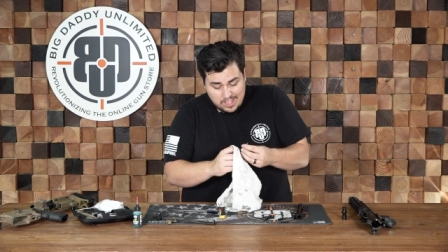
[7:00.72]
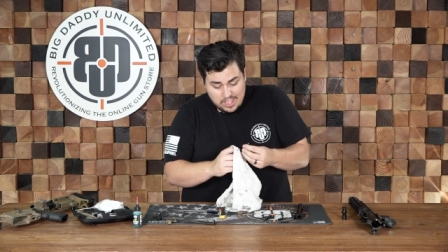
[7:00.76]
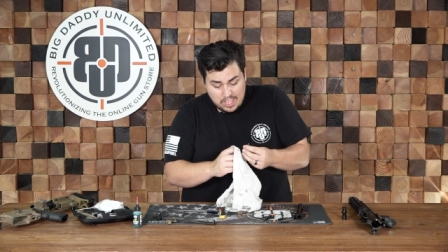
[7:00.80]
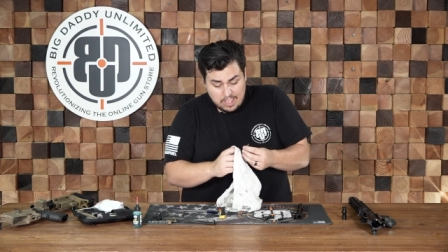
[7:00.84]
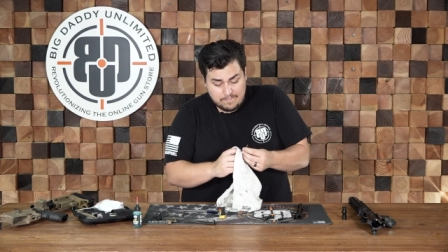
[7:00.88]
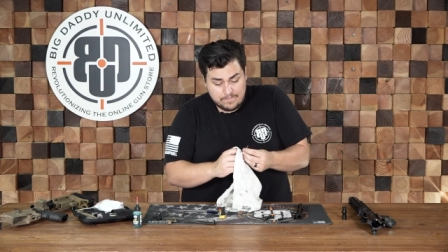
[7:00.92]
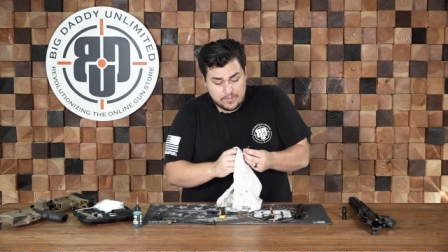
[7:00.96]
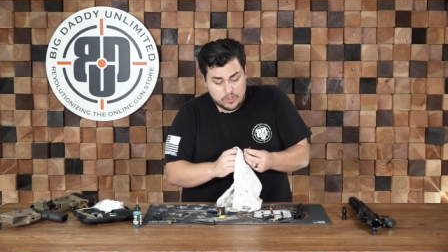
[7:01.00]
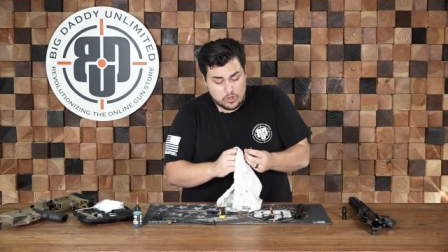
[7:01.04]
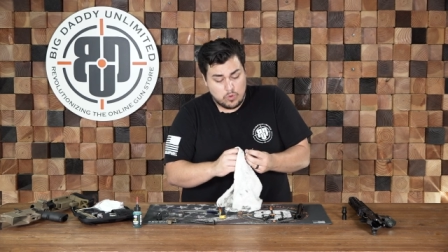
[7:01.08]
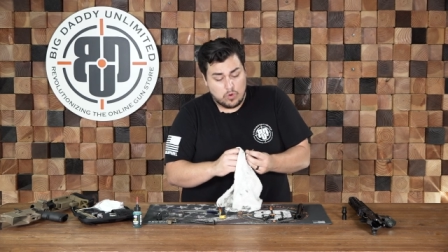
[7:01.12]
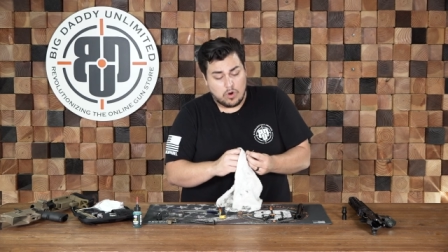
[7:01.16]

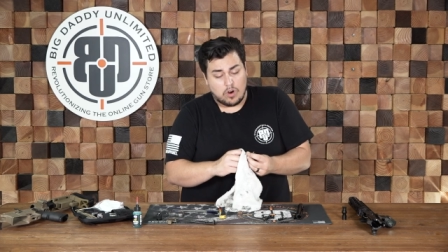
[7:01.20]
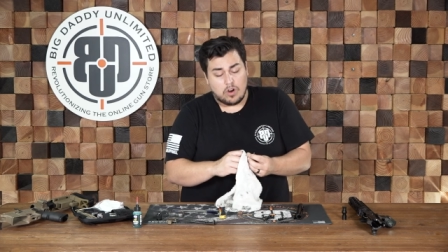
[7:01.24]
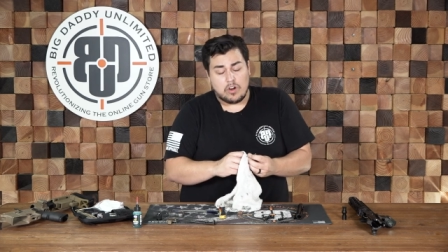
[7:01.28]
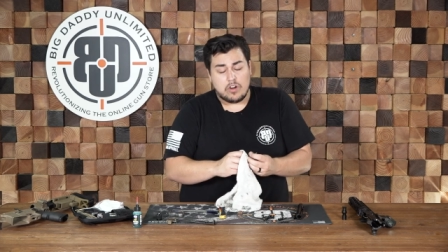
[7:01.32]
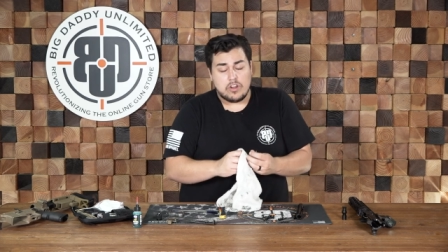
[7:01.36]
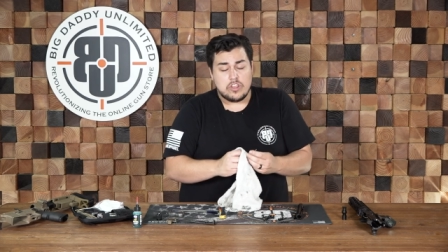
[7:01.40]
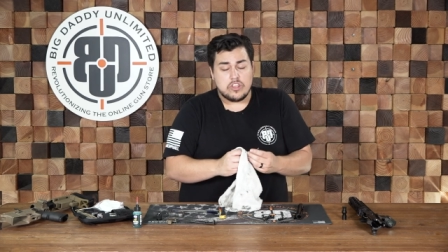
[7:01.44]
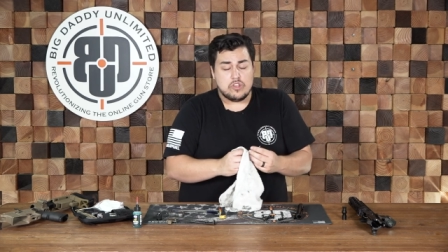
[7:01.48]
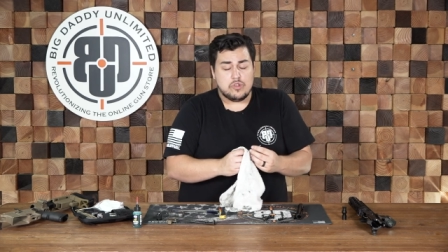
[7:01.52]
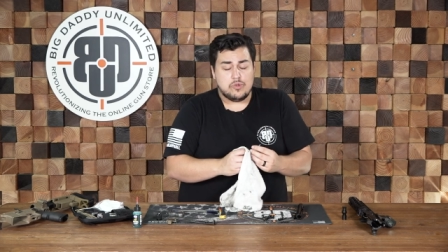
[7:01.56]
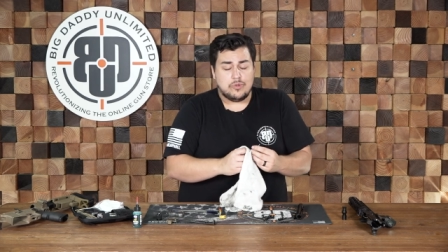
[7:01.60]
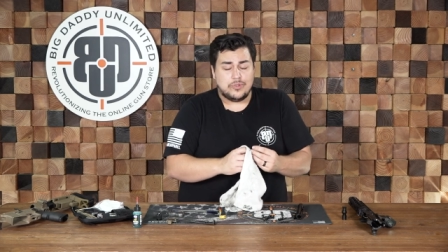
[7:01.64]
If you
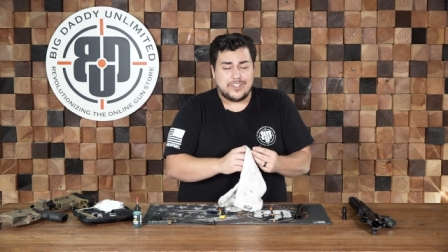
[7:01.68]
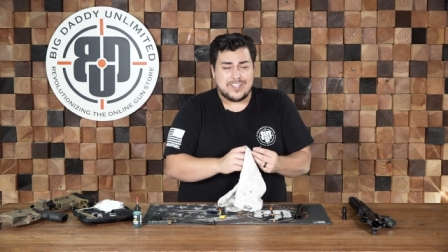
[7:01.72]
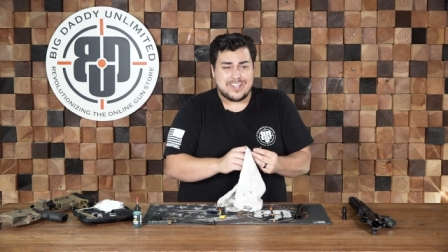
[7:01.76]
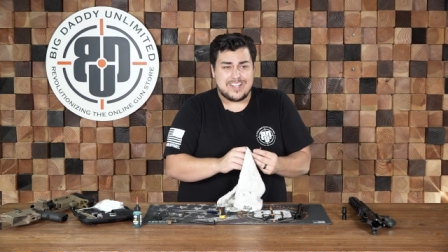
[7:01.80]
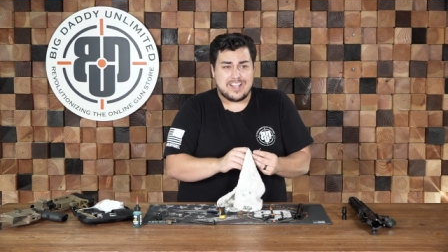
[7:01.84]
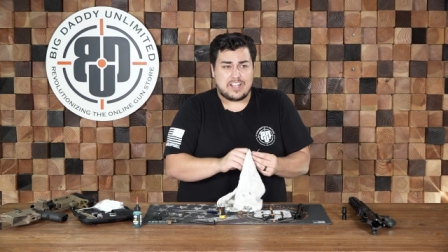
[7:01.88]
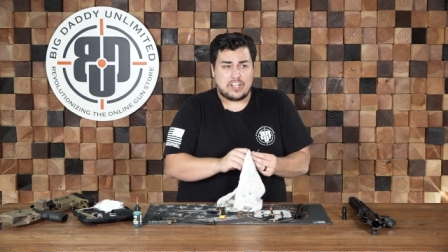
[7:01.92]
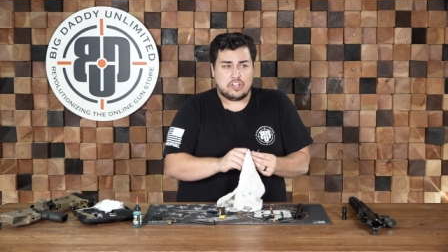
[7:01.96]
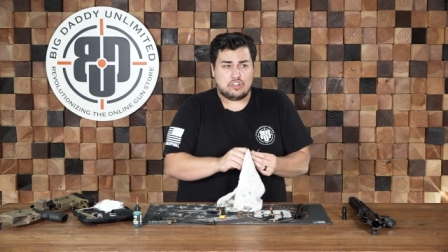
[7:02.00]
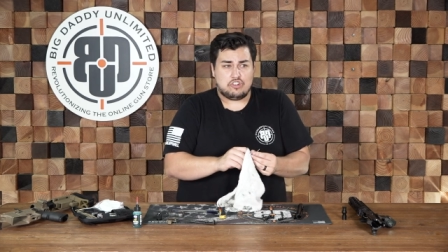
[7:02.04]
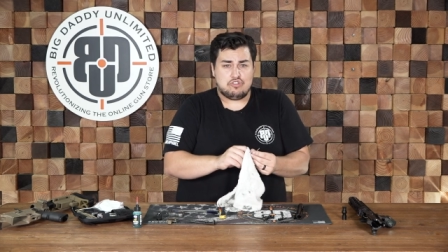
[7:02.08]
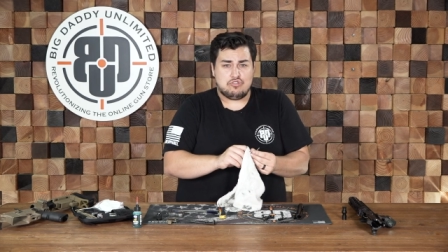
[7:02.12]
are using
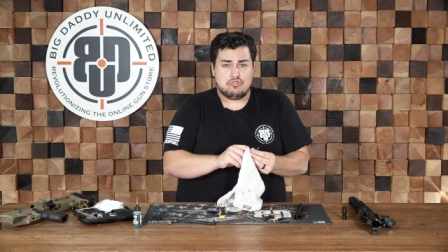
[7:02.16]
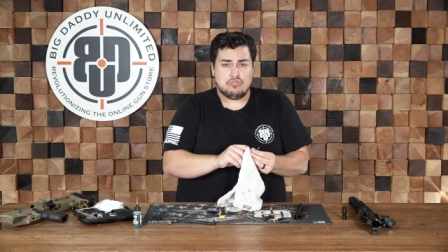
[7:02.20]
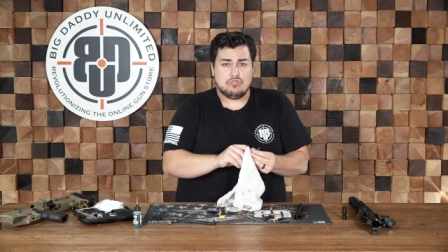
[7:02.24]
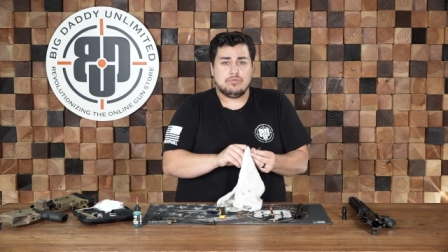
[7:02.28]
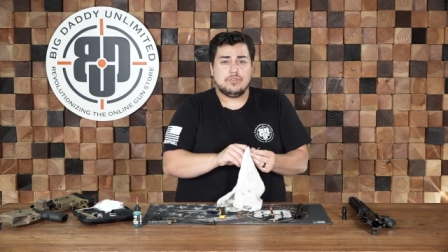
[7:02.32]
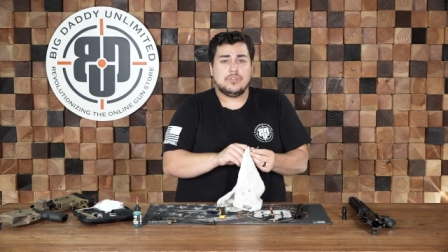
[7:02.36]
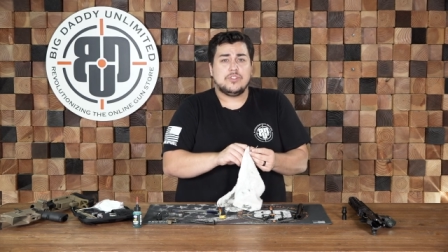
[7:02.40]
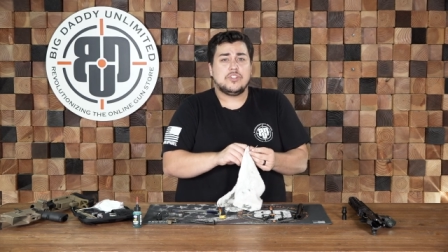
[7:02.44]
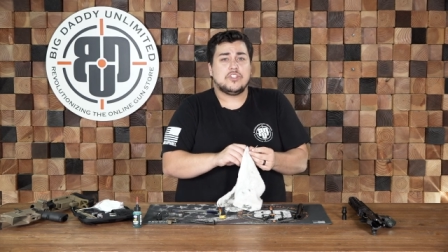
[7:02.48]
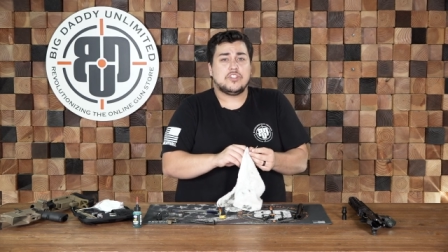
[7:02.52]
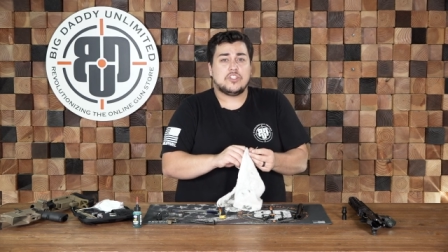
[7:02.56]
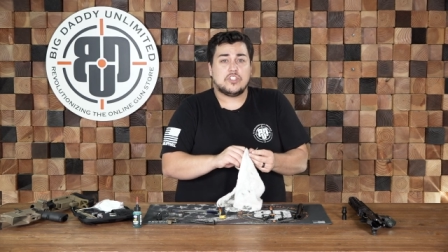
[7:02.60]
like a
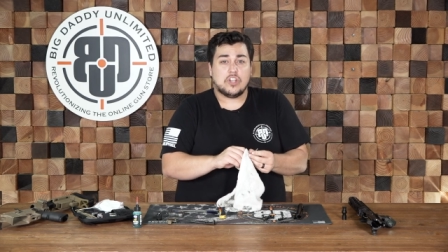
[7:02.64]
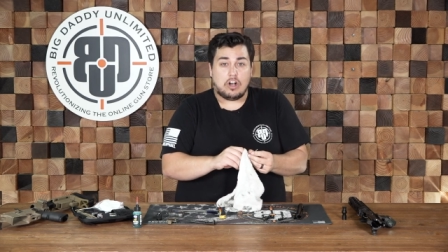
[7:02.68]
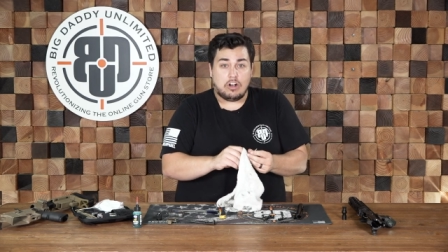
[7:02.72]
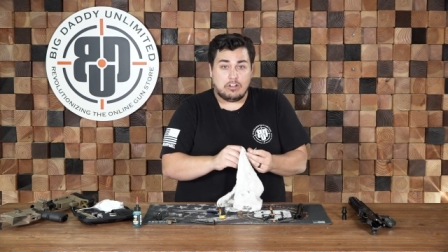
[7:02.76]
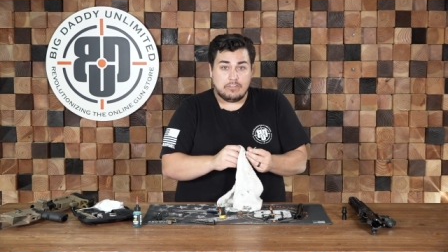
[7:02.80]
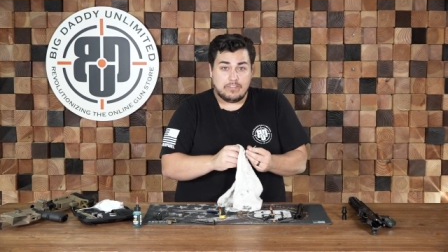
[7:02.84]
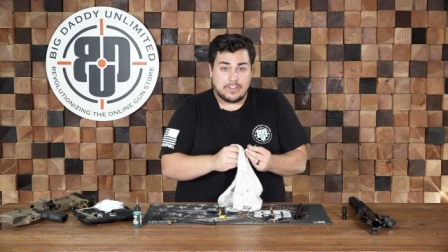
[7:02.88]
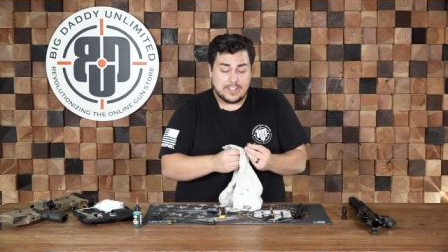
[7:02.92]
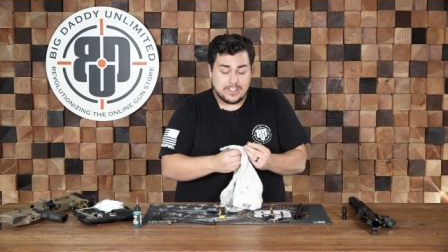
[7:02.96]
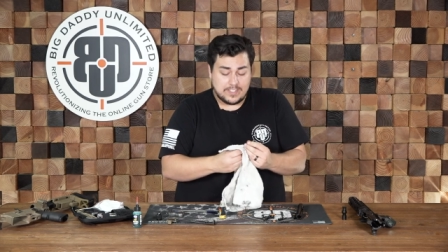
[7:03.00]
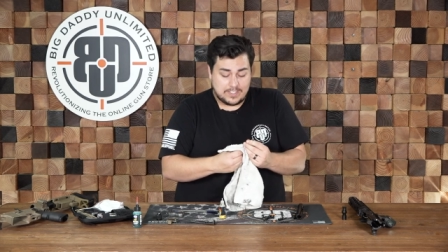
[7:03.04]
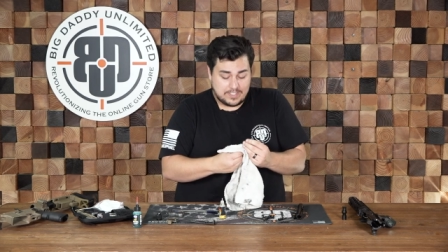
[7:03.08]
true
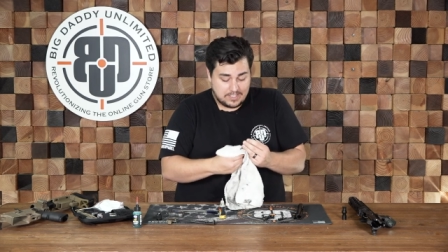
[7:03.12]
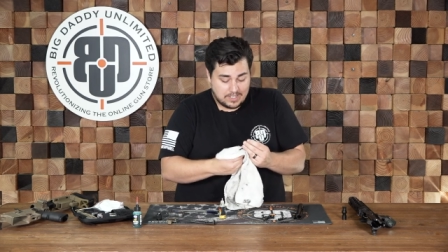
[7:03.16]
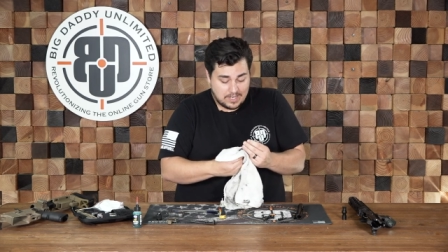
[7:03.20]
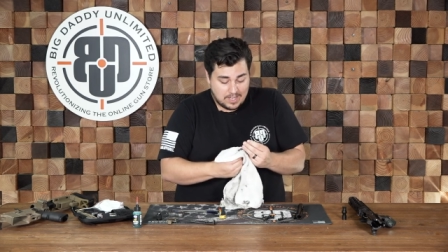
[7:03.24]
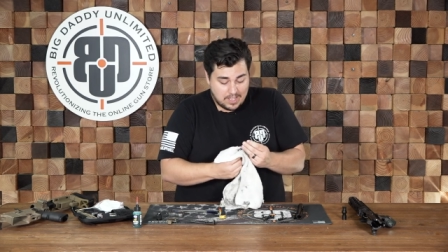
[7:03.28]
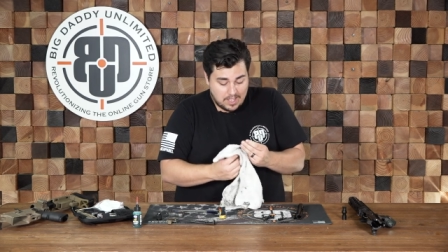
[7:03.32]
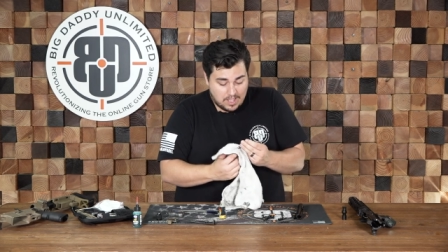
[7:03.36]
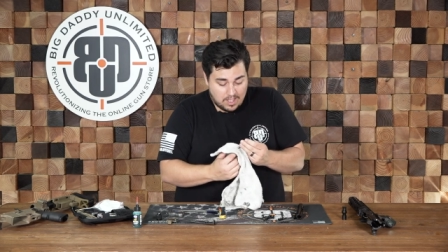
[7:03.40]
solvent,